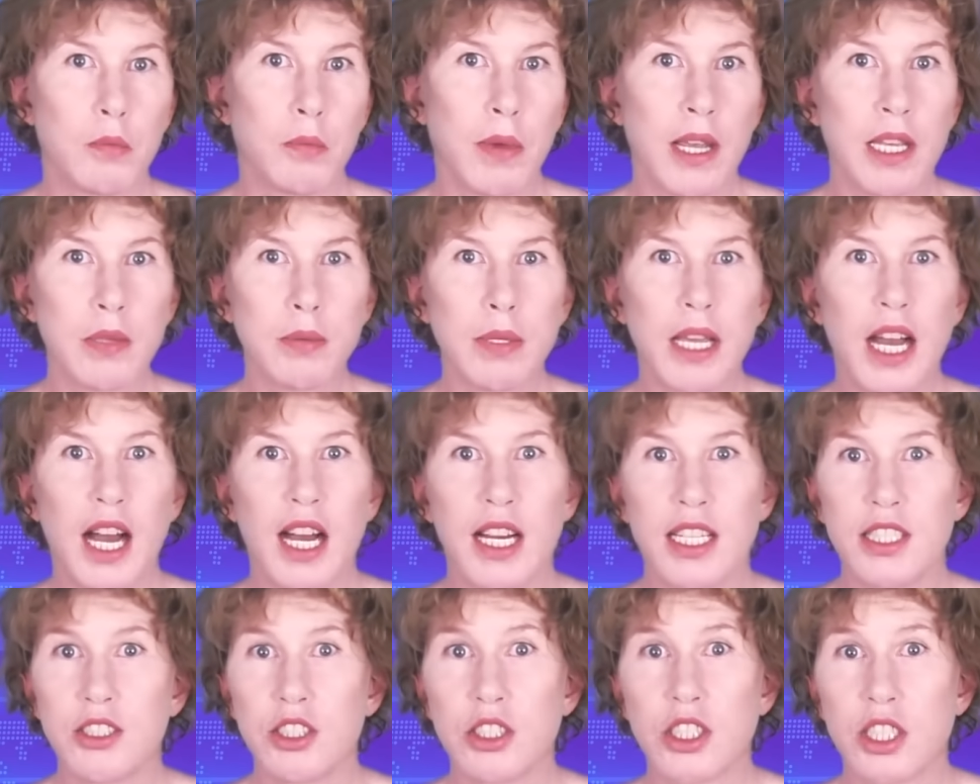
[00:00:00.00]
Maybe
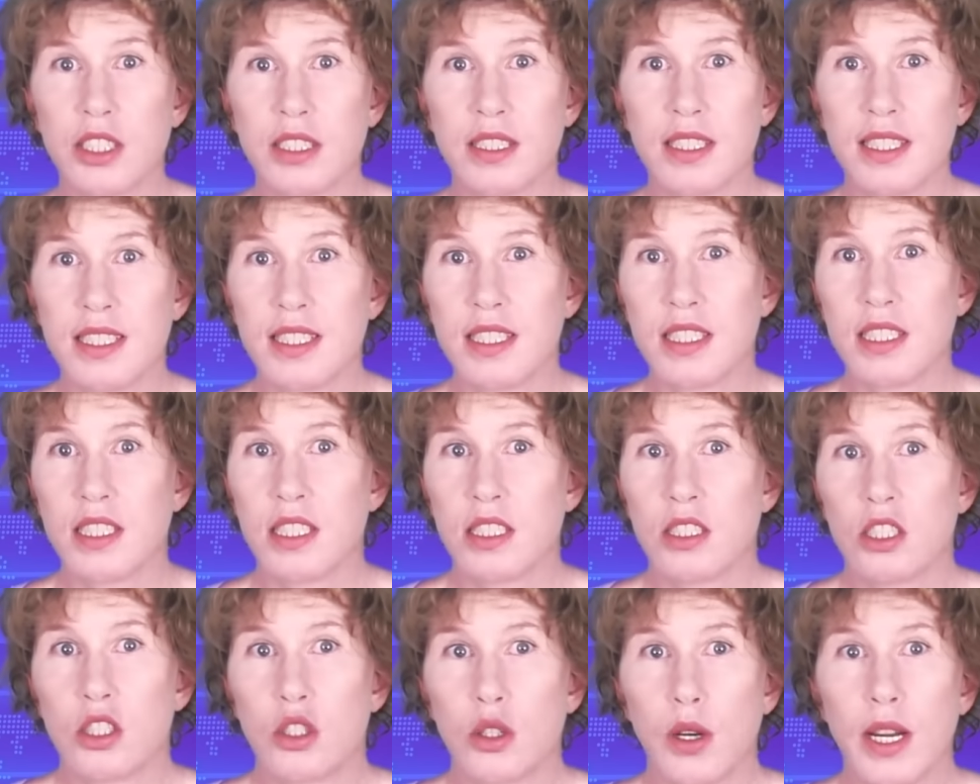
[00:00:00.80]
hydrogen isn't a
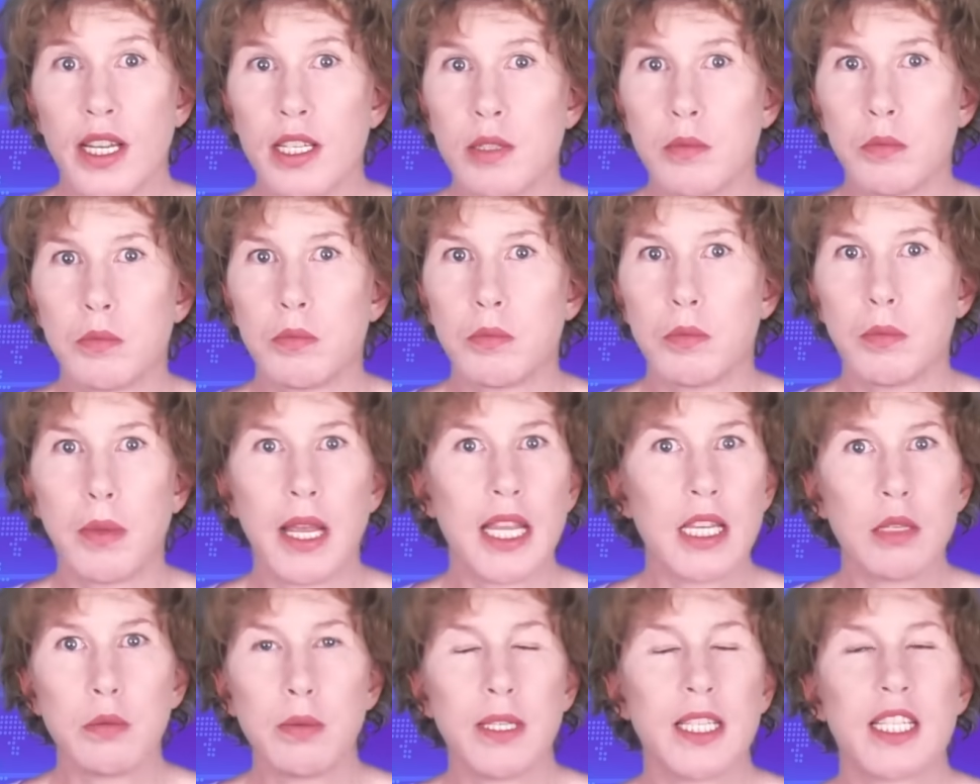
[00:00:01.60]
dream,
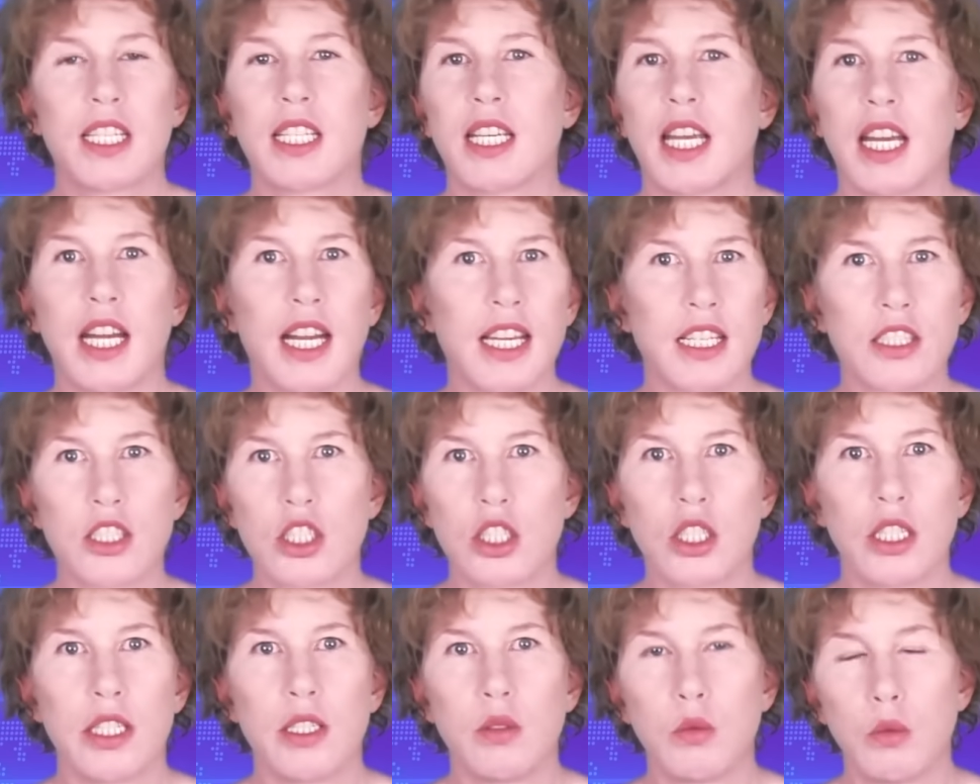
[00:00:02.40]
maybe it can
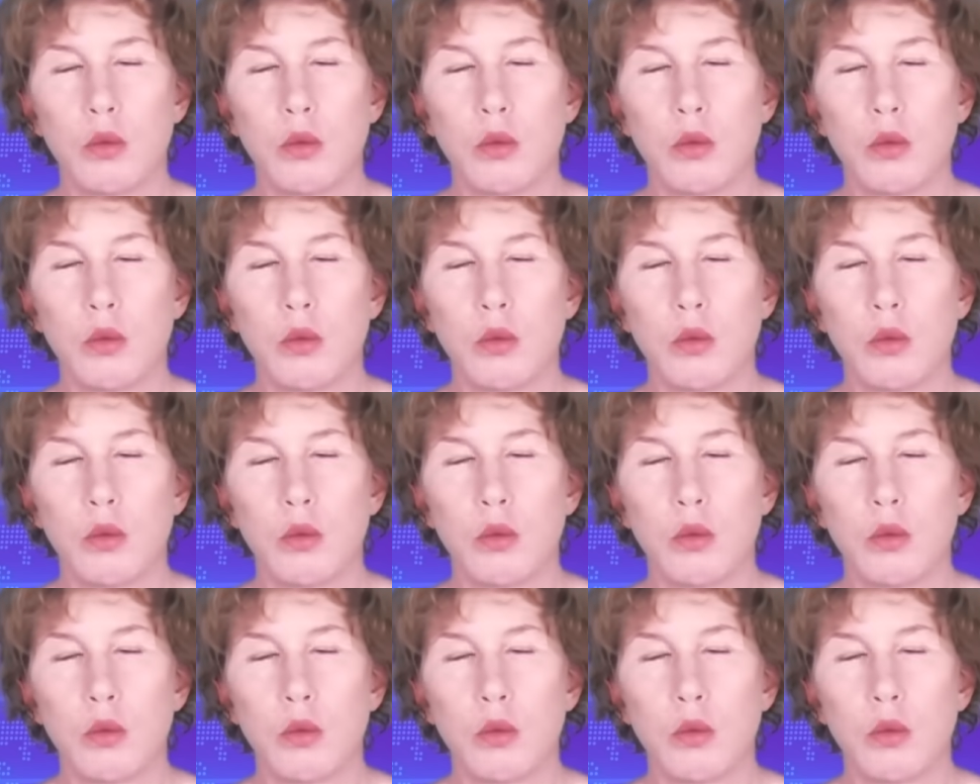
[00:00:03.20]
actually